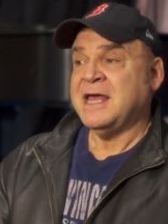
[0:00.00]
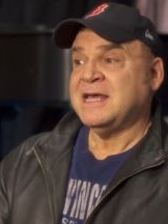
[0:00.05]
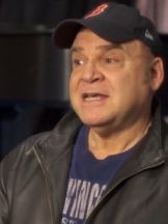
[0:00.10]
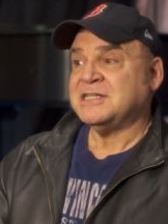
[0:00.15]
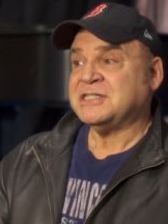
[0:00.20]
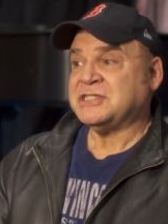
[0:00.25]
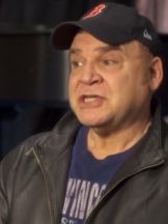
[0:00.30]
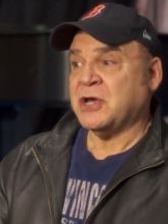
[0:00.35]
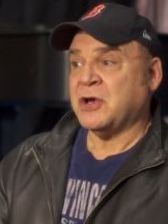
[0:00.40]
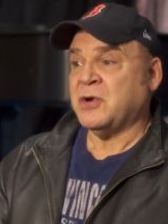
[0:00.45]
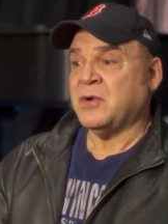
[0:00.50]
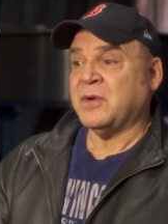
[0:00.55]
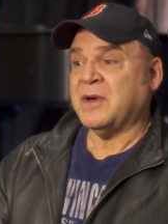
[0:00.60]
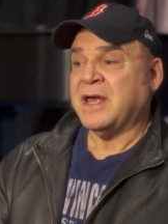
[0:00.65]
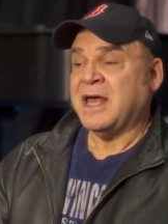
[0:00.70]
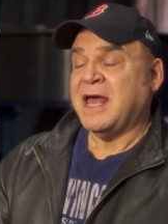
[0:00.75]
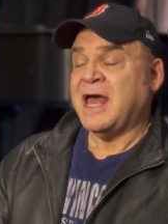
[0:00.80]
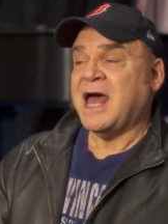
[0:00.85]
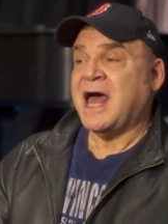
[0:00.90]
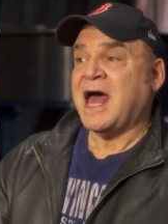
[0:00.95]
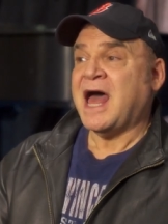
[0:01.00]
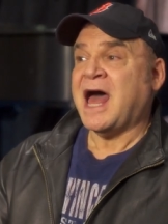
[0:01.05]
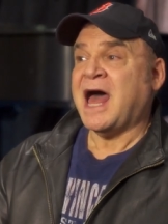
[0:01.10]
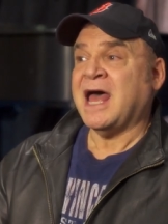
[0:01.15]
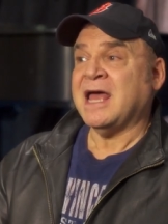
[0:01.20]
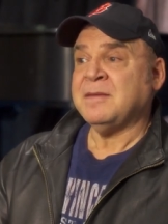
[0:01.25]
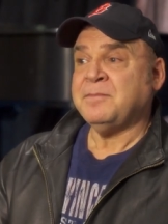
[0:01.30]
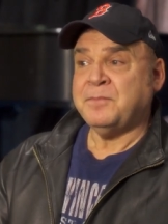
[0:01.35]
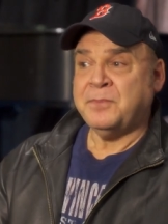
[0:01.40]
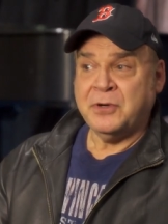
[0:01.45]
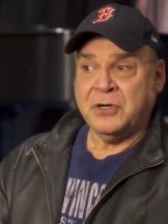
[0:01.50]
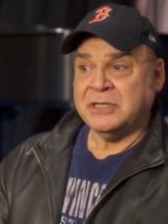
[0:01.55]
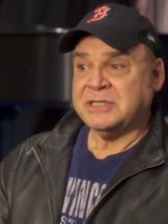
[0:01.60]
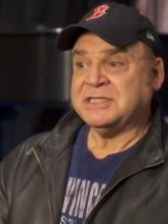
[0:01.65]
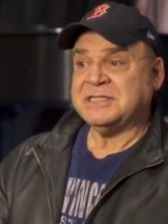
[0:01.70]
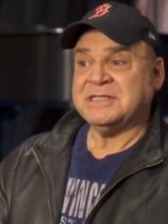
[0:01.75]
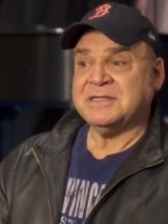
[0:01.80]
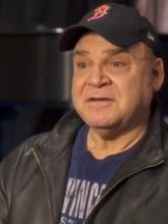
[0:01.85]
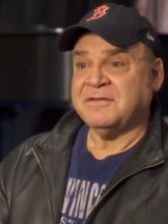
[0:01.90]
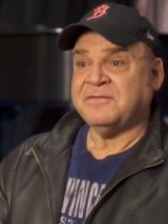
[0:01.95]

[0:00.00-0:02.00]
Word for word: So I put